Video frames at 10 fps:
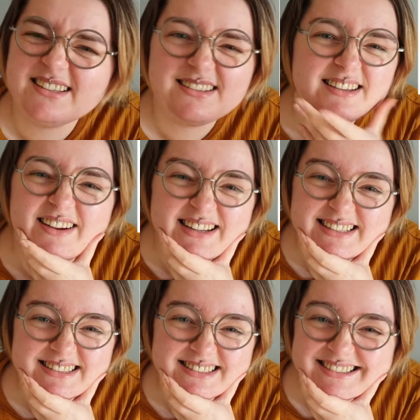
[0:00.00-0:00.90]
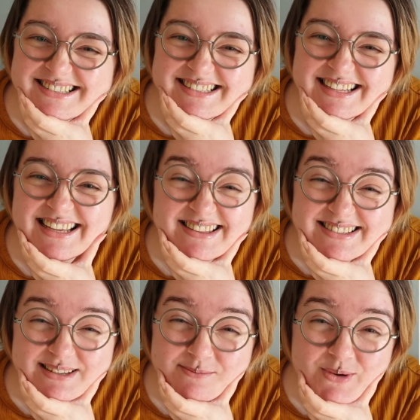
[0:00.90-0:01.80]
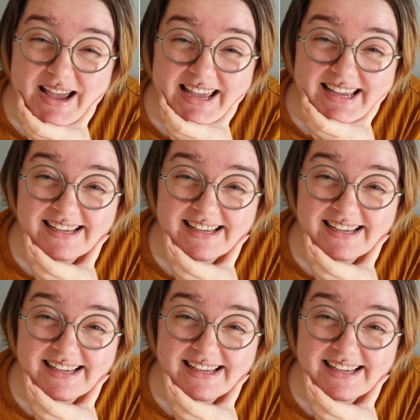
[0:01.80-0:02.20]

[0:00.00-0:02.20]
guidance in some way.